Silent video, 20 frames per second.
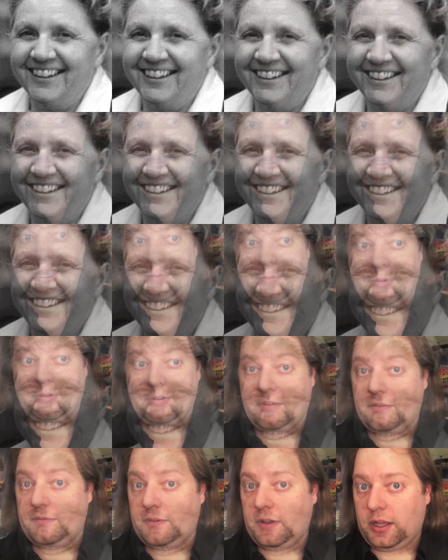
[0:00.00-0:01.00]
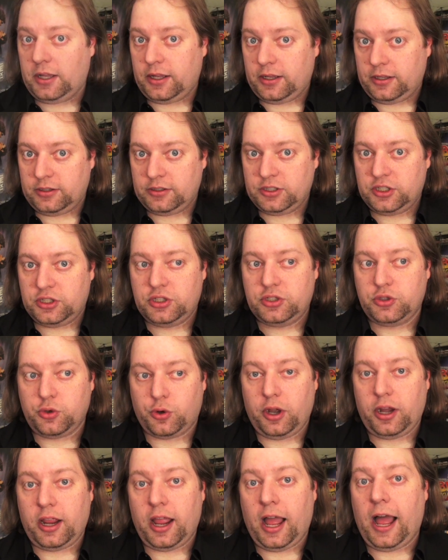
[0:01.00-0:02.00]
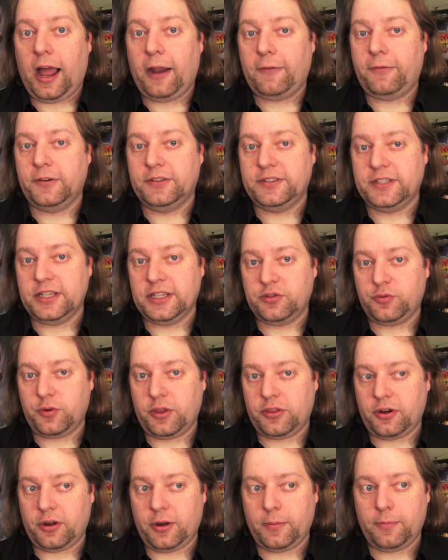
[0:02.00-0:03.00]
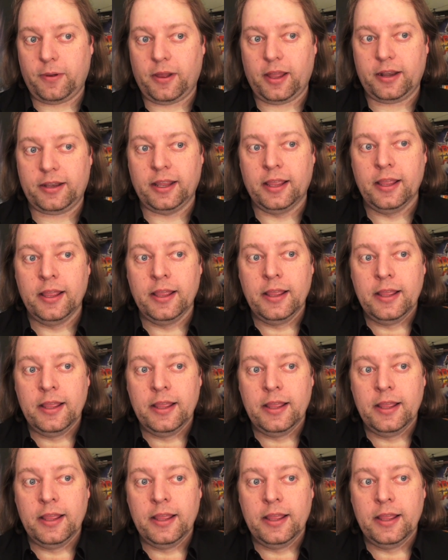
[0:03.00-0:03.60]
Did a couple of story conferences with her, but